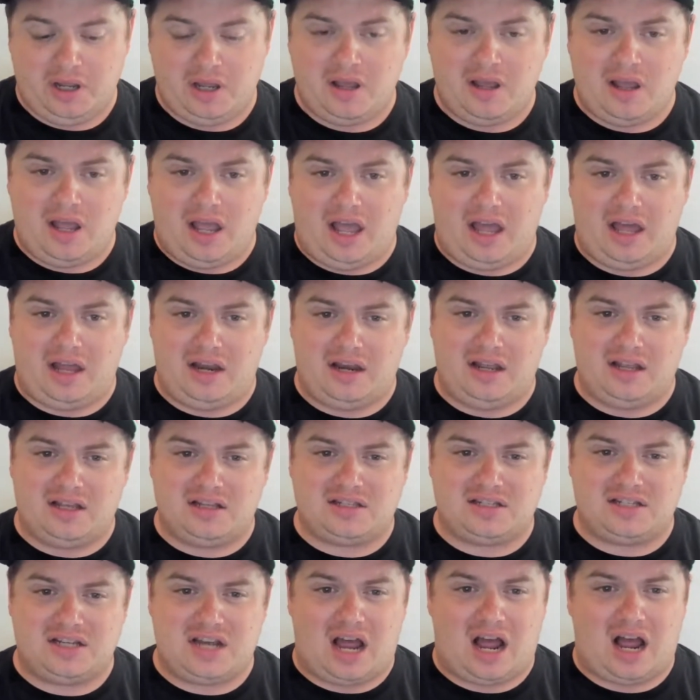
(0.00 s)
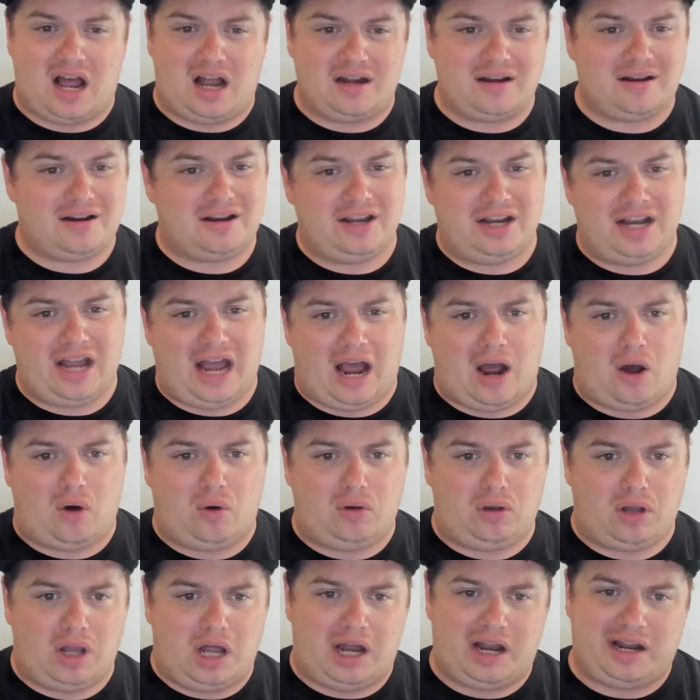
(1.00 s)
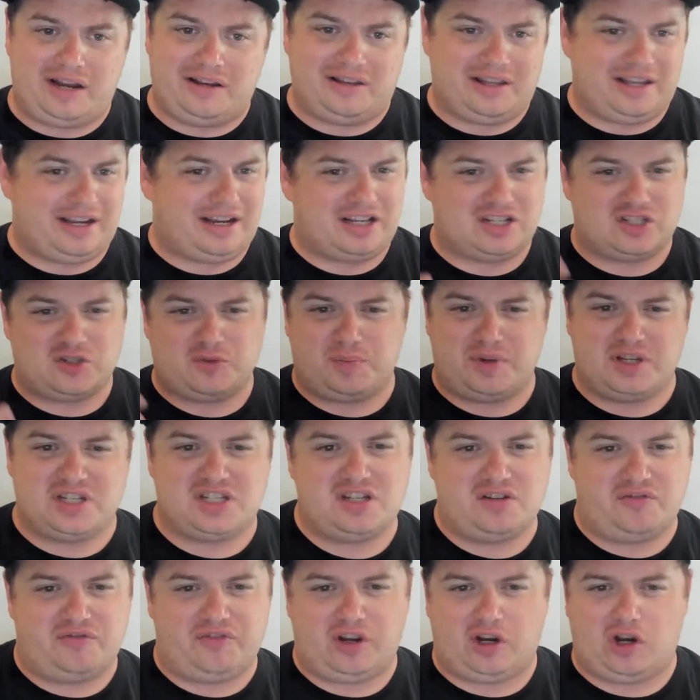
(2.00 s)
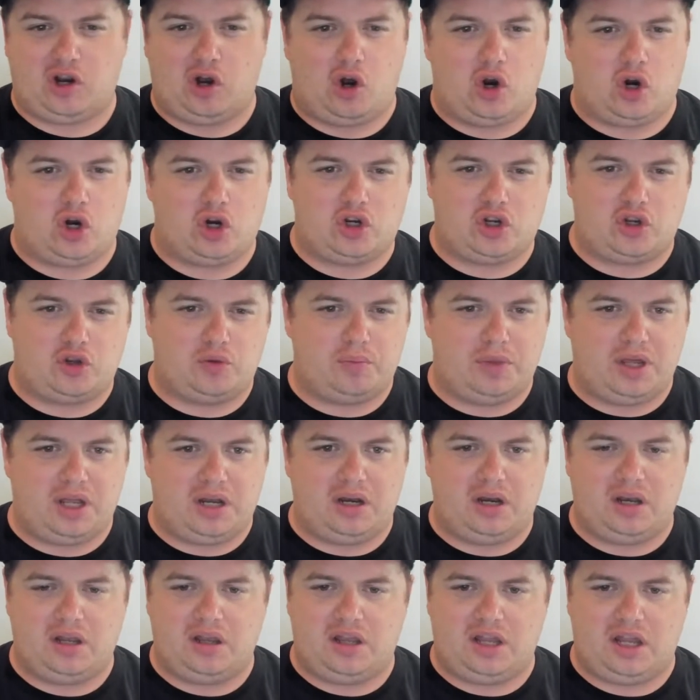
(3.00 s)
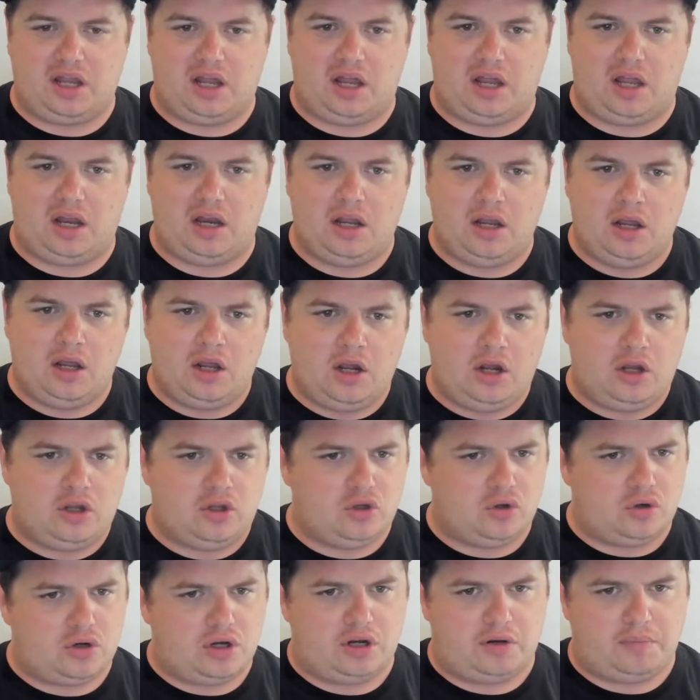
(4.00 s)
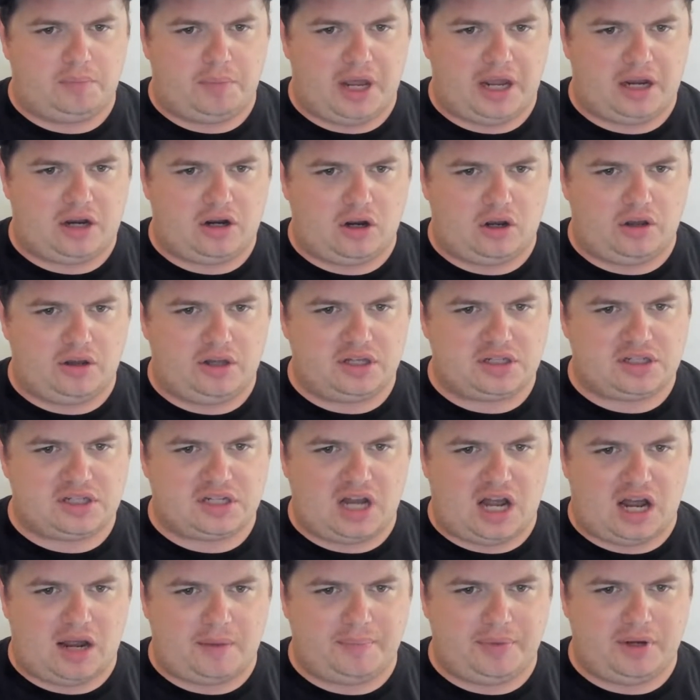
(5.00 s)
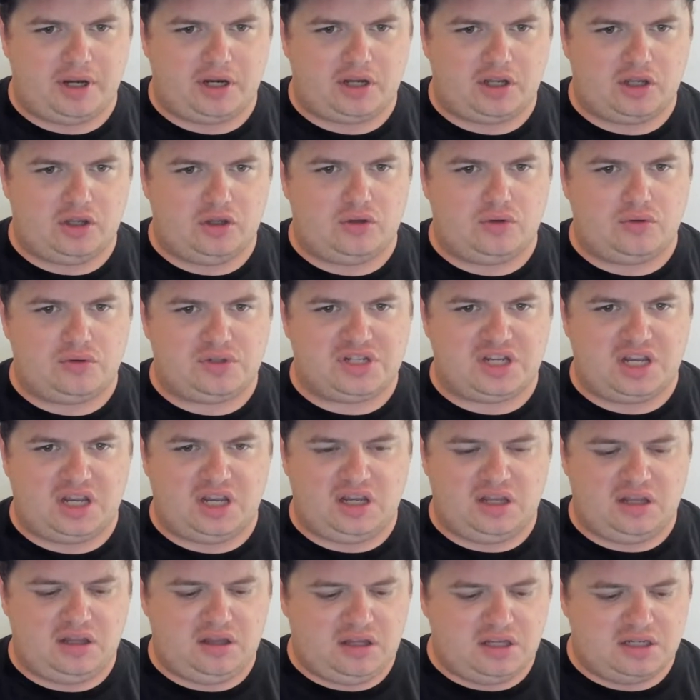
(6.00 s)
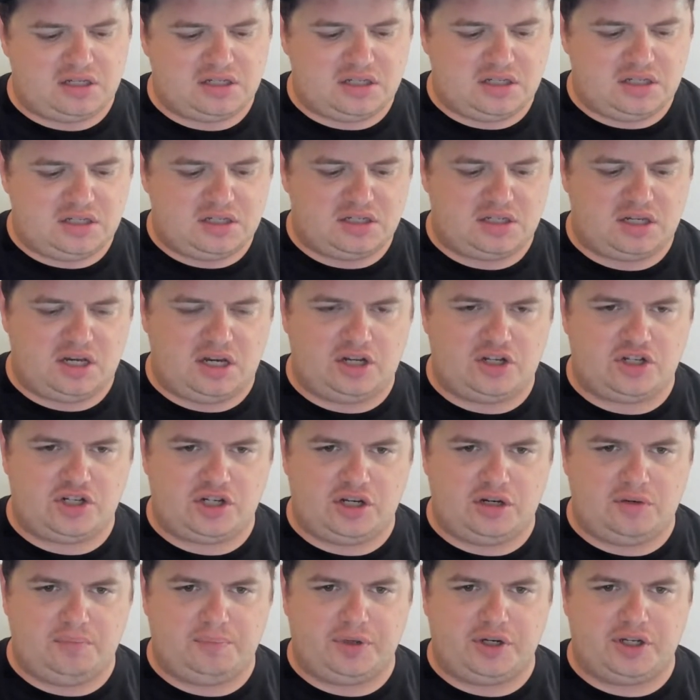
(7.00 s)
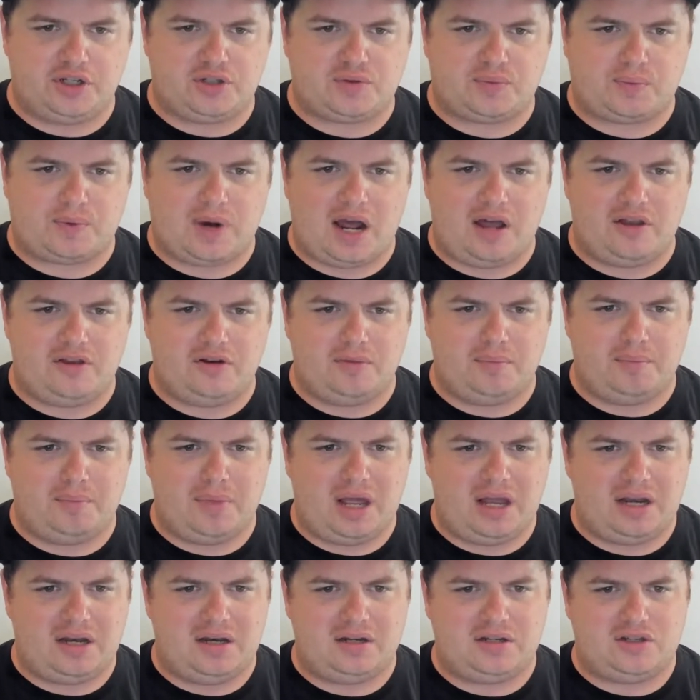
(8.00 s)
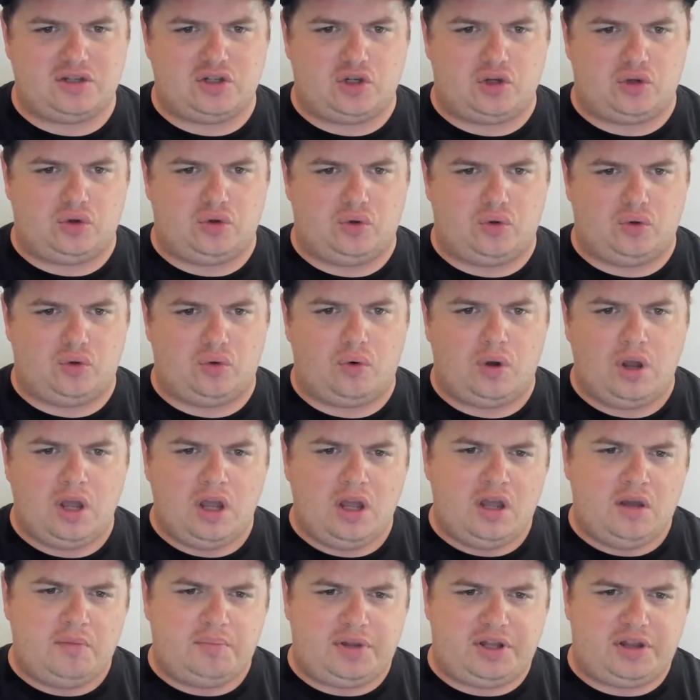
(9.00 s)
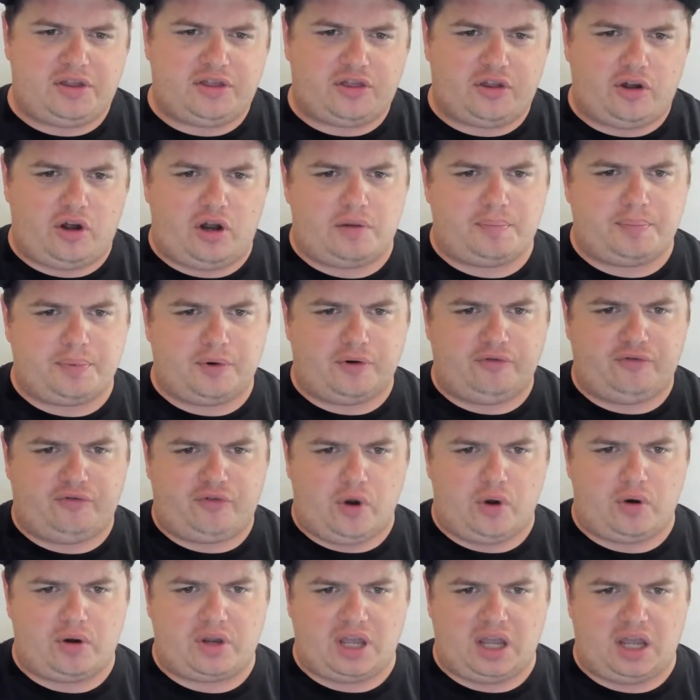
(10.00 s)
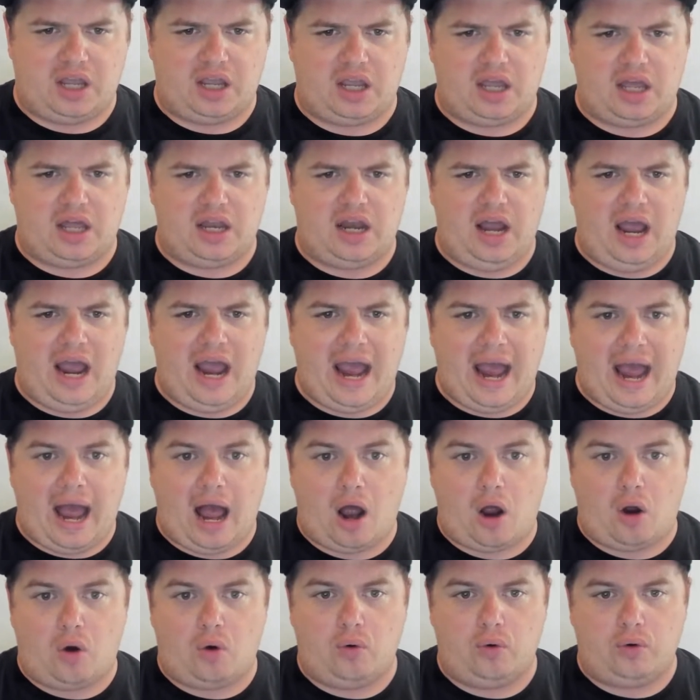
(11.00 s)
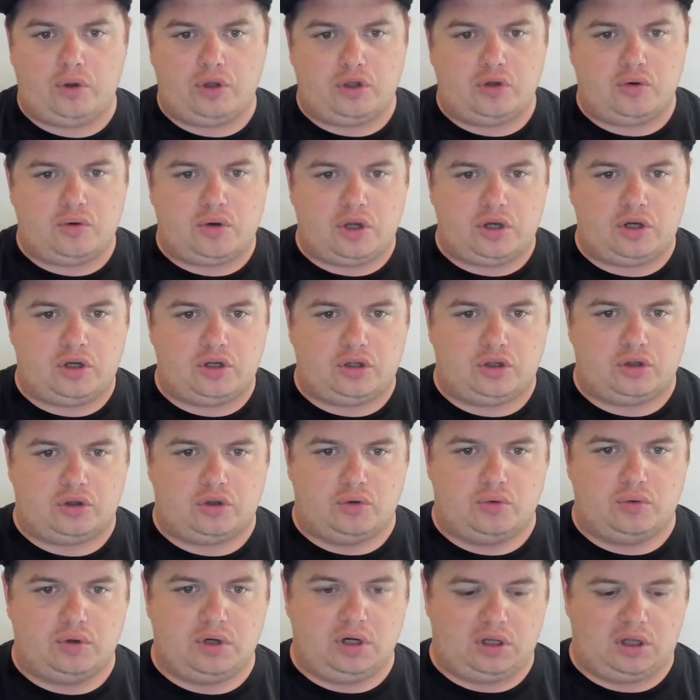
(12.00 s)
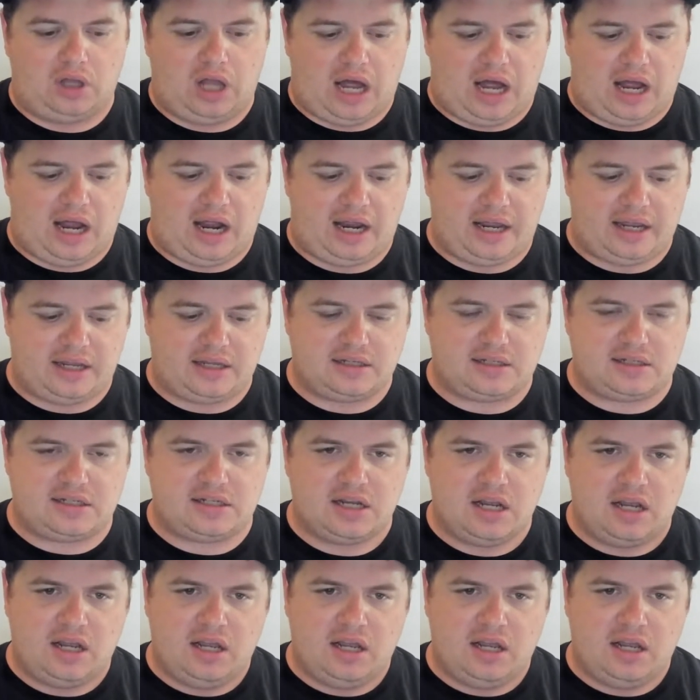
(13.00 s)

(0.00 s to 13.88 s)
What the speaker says: and is not going to outline like a specific argument that you could make on this topic using this distinction, but is rather meant to be thought-provoking in how you could utilize